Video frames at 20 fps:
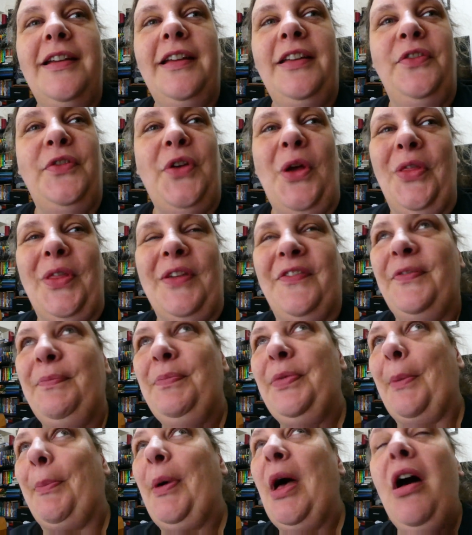you've got the,
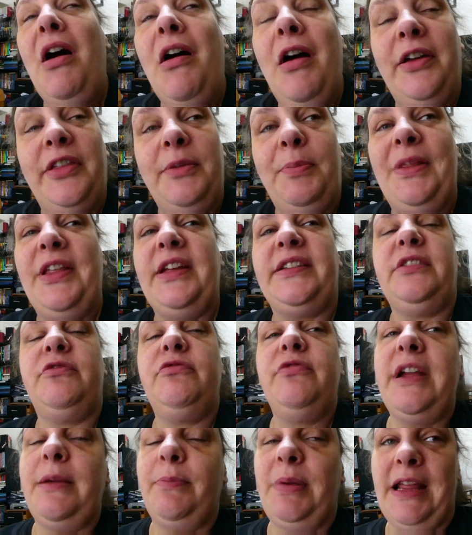the park, the, there's a
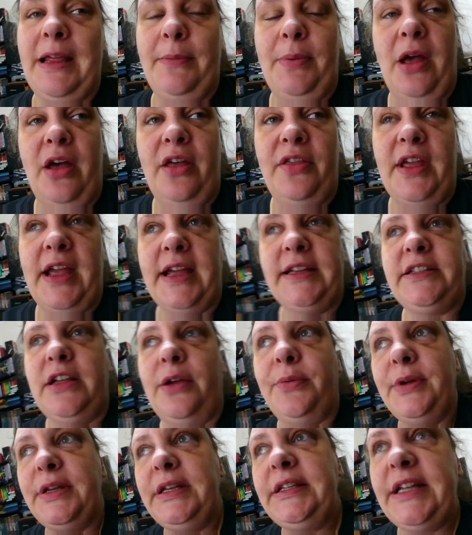great play park there,
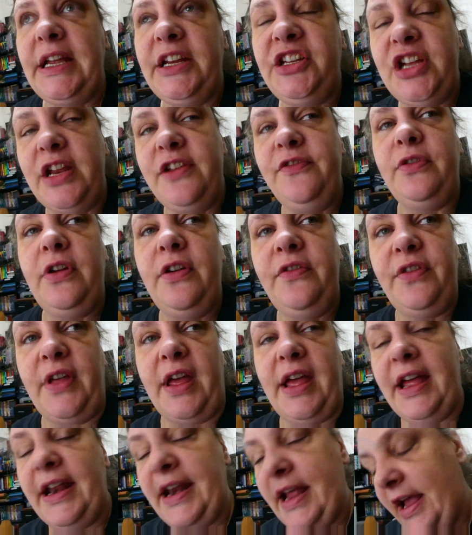so we're going to take Jennifer over
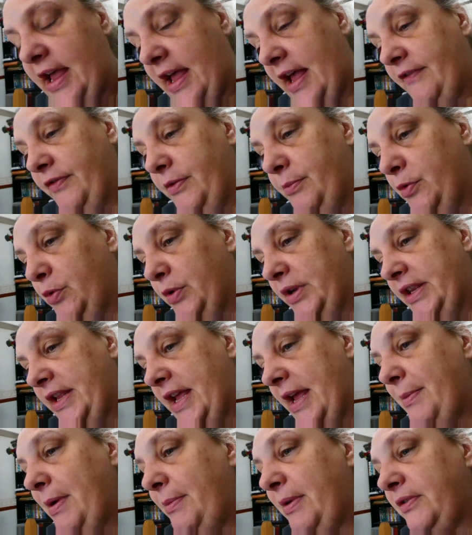there and have the morning
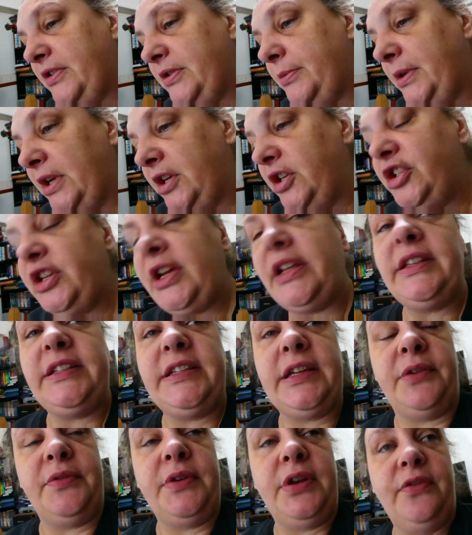there, maybe have some lunch at the
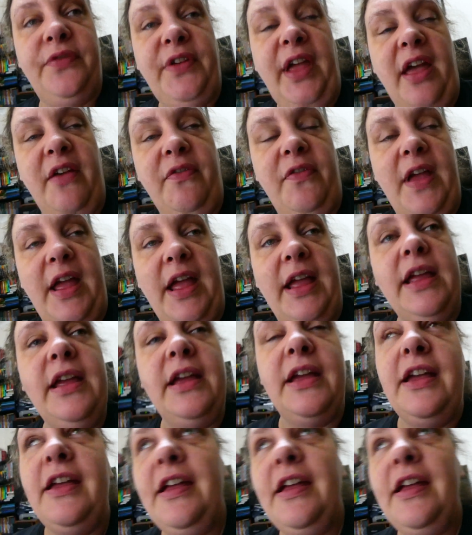Terra Nova Cafe